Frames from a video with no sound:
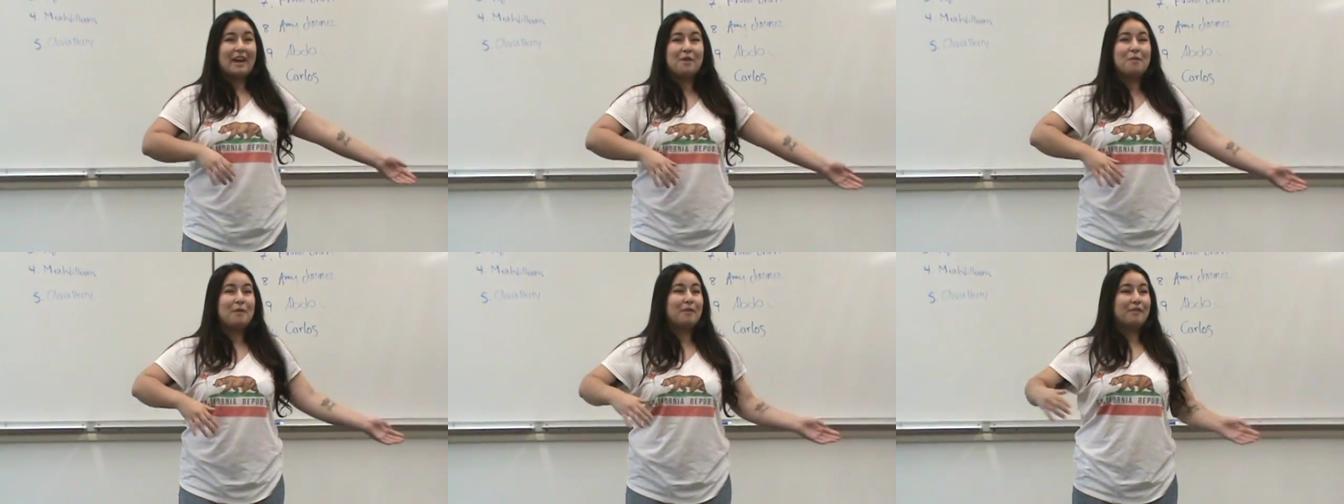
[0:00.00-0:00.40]

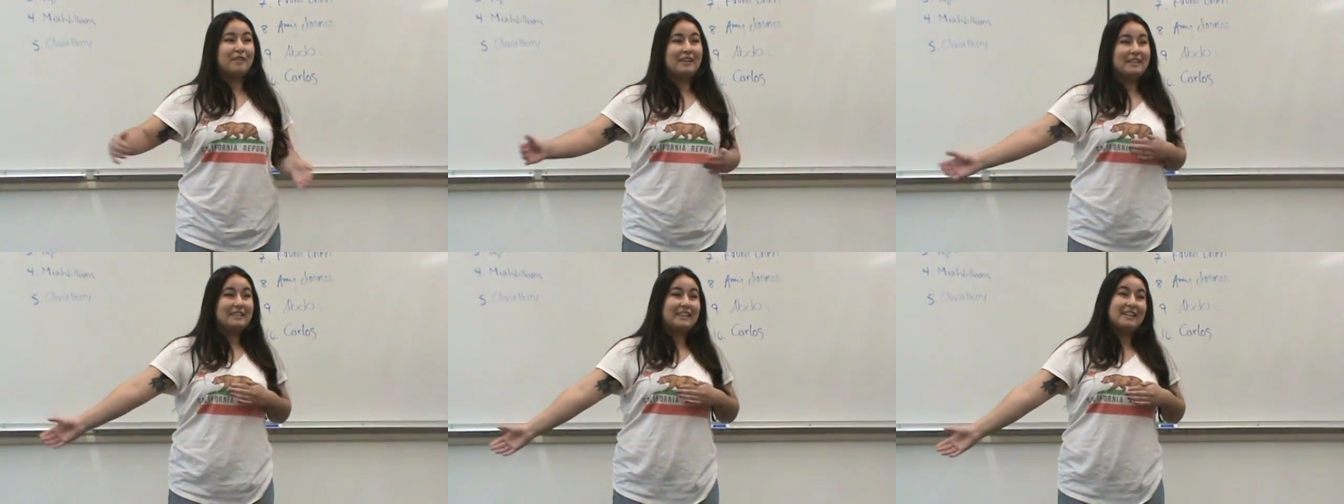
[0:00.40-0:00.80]
and we were
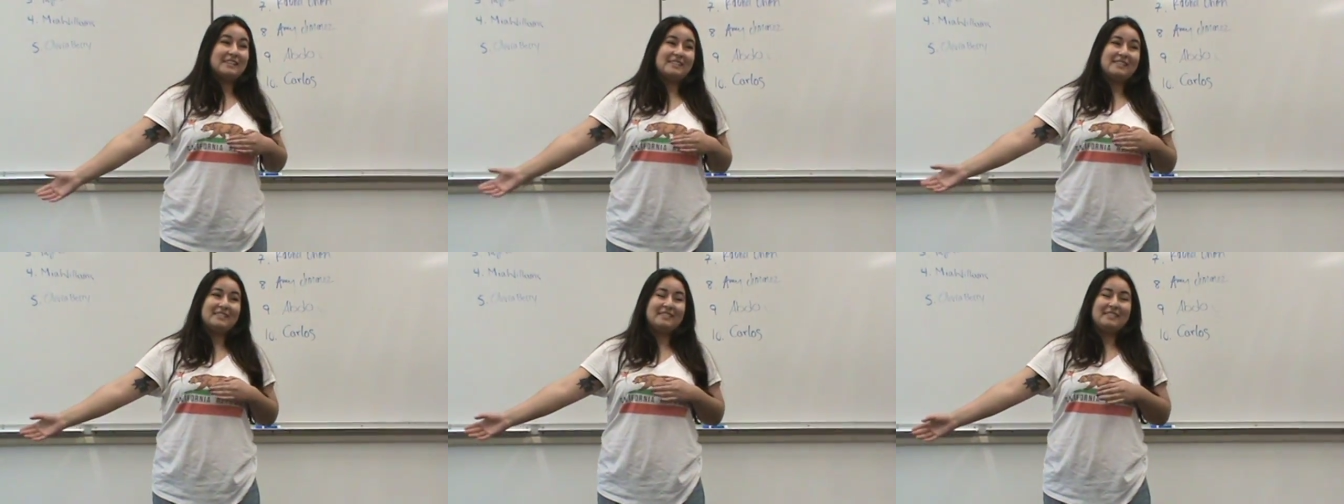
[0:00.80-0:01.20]
already late
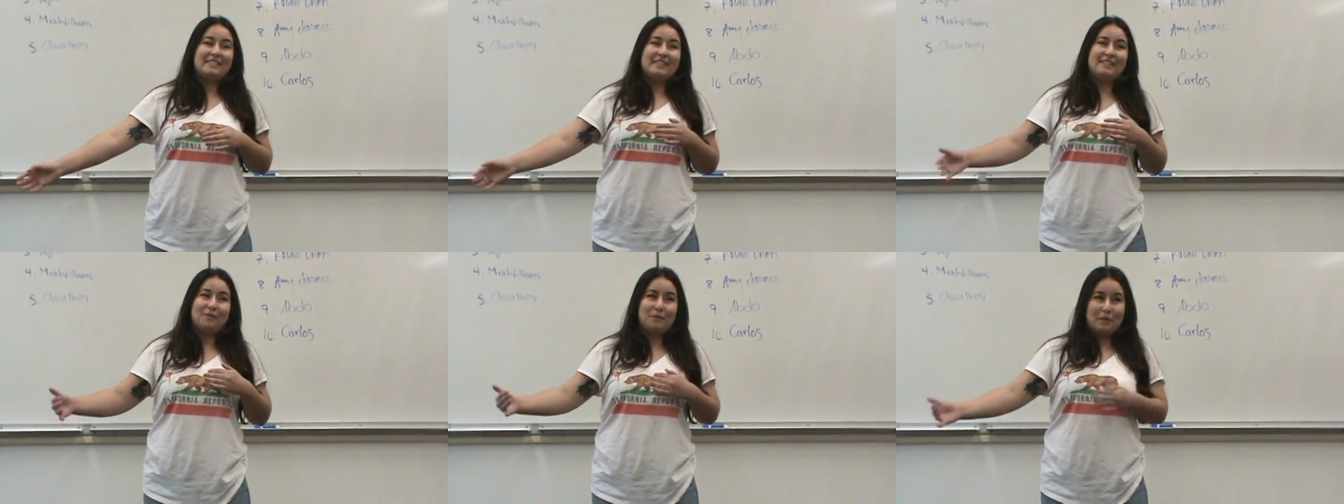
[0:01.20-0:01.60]

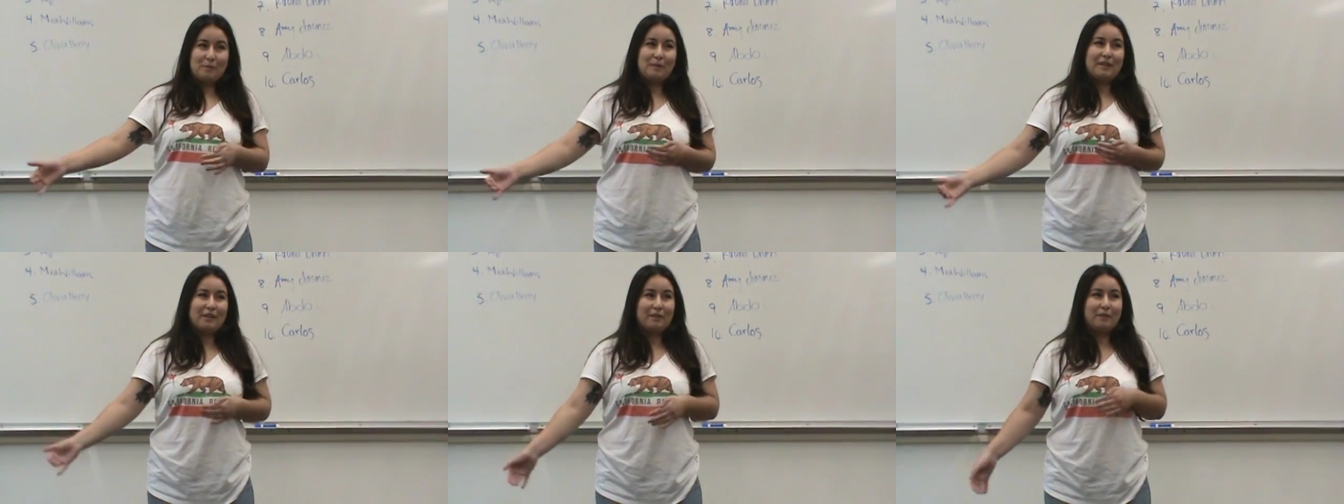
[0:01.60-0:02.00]
when
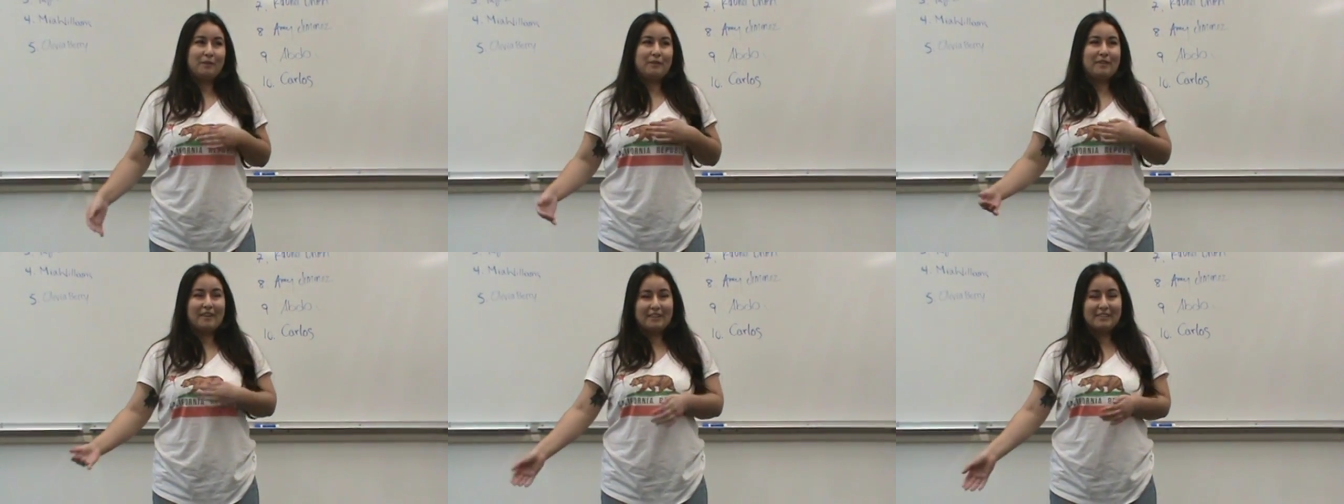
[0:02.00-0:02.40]
we
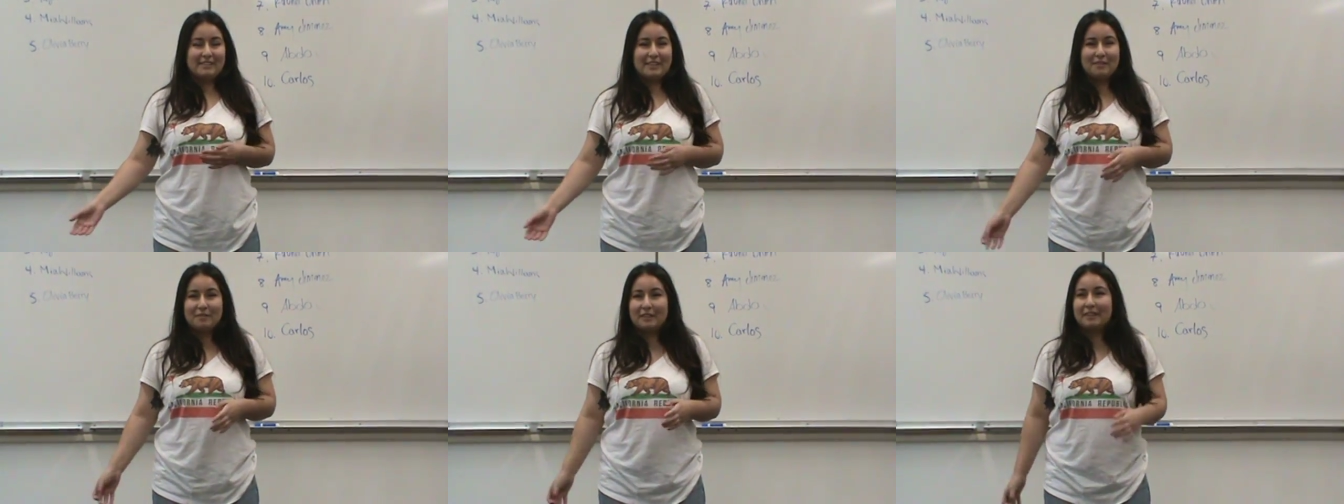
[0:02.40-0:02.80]
got in
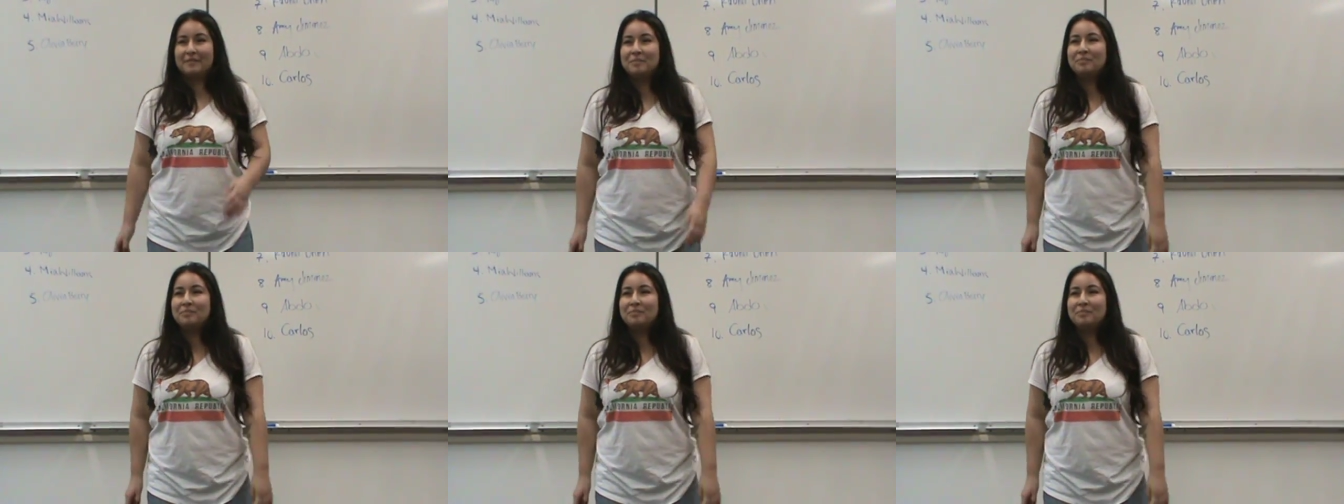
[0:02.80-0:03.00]
Denver.